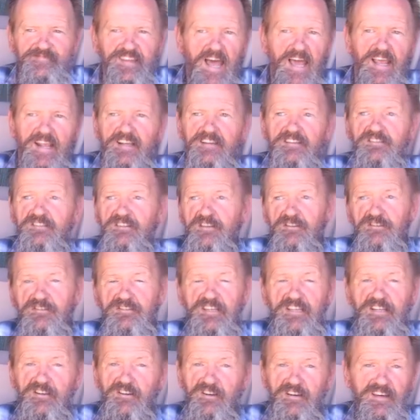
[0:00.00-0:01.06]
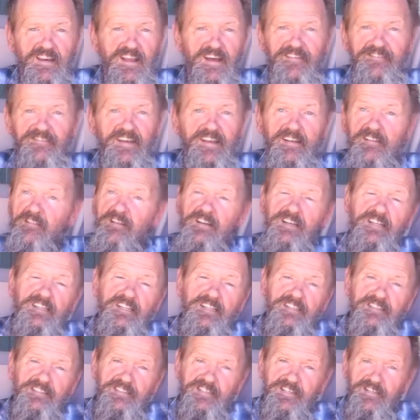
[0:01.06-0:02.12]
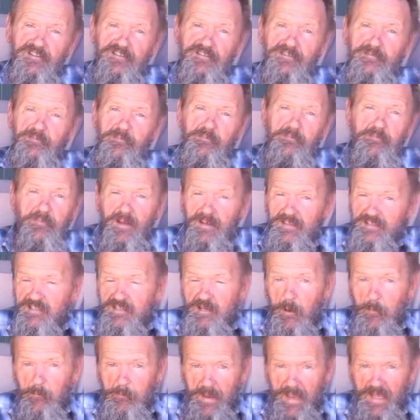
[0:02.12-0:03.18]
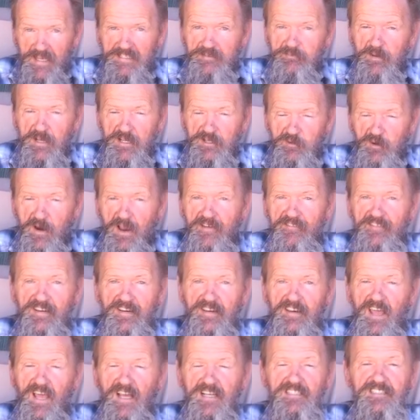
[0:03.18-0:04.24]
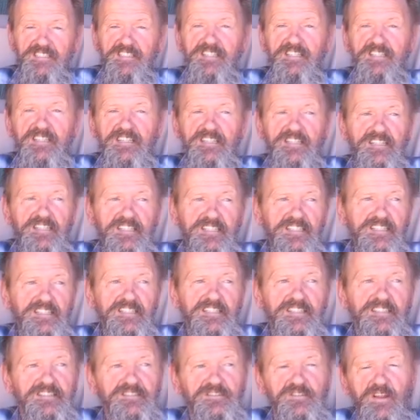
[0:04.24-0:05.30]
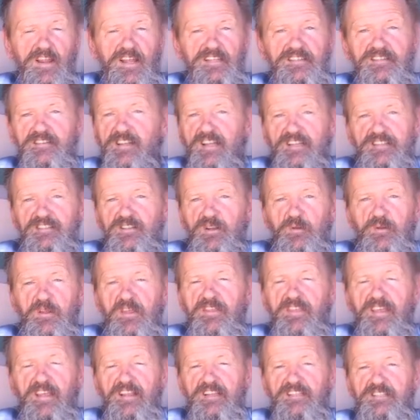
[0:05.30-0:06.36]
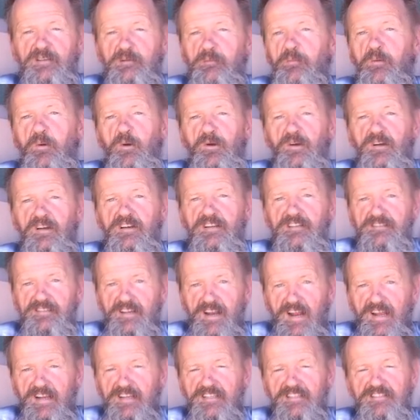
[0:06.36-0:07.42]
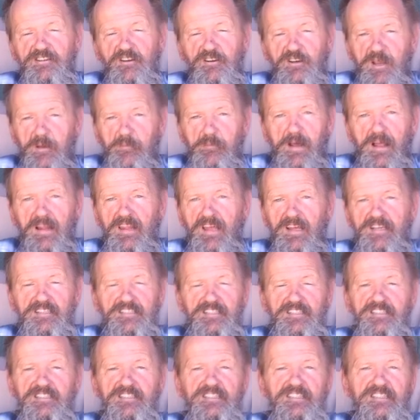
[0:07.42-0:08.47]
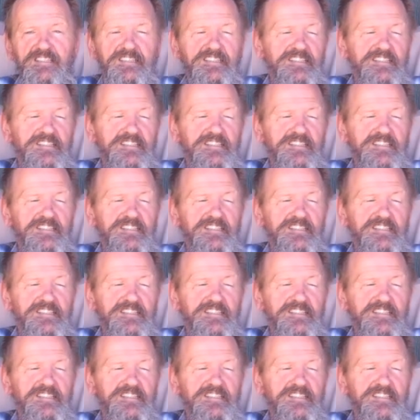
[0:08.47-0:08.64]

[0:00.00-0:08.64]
I can still see good enough. I still pass my driving test. So that's the only thing that's important, is that I can still get my license.